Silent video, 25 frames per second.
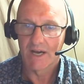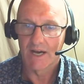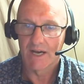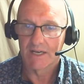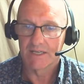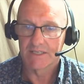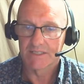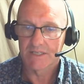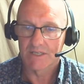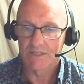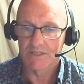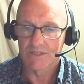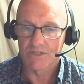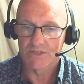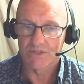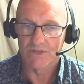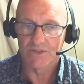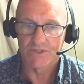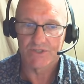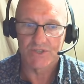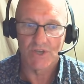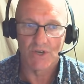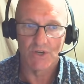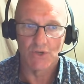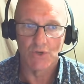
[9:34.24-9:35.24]
is
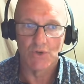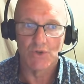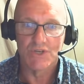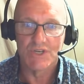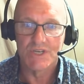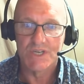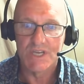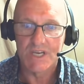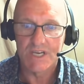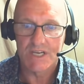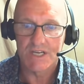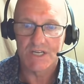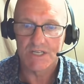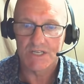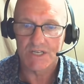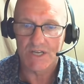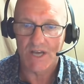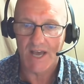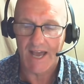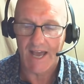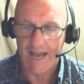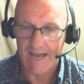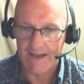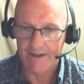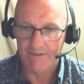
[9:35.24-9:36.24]
concerned. So you need to
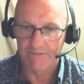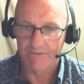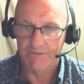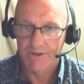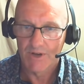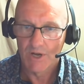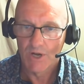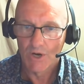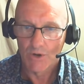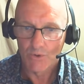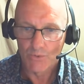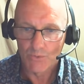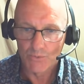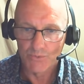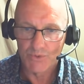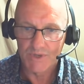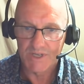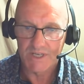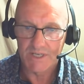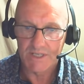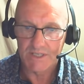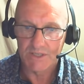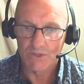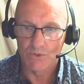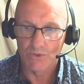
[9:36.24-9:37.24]
have
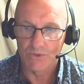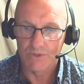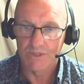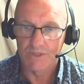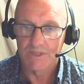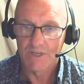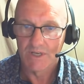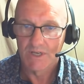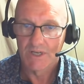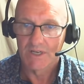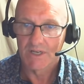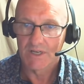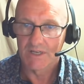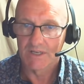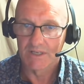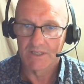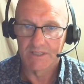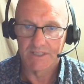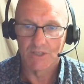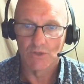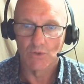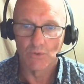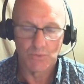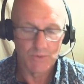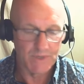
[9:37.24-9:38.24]
really good
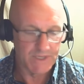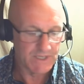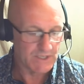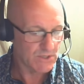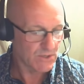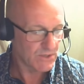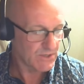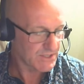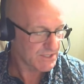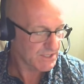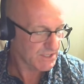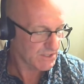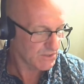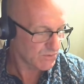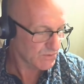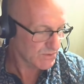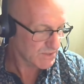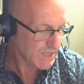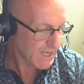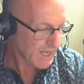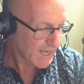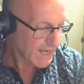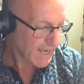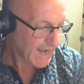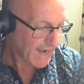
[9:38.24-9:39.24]
legal research skills.